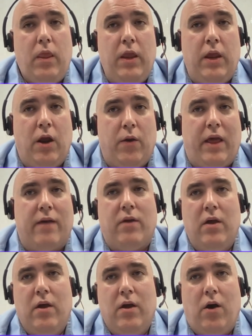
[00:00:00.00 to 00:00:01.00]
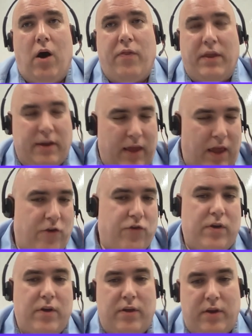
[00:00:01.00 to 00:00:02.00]
to have
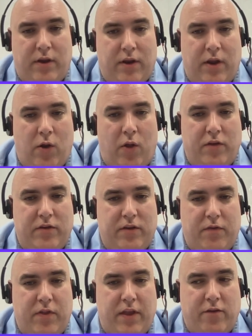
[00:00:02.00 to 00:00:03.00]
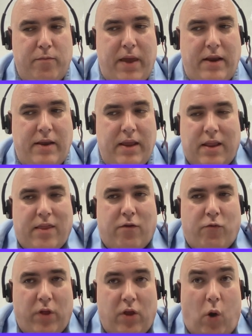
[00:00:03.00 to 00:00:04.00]
authentication and all these different things baked in, then
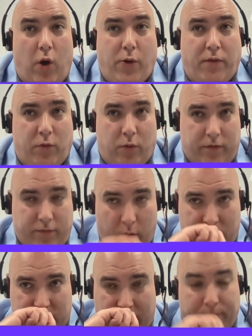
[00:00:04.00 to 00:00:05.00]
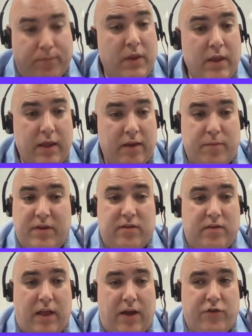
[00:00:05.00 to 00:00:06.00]
really all you have to focus on is
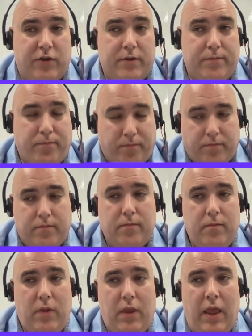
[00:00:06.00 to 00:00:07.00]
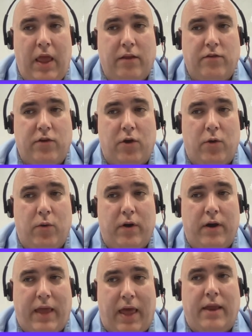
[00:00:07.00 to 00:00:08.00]
business logic. And so,
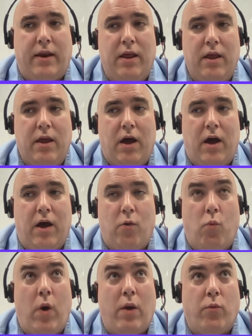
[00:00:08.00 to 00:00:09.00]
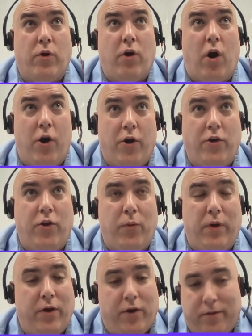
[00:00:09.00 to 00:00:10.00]
again, when we're
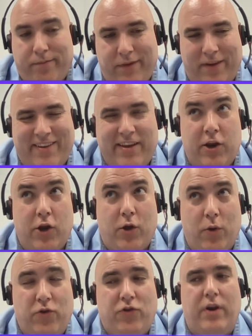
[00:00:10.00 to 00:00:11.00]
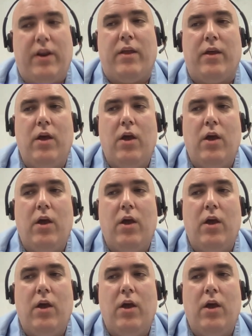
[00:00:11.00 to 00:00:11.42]
arguing or negotiating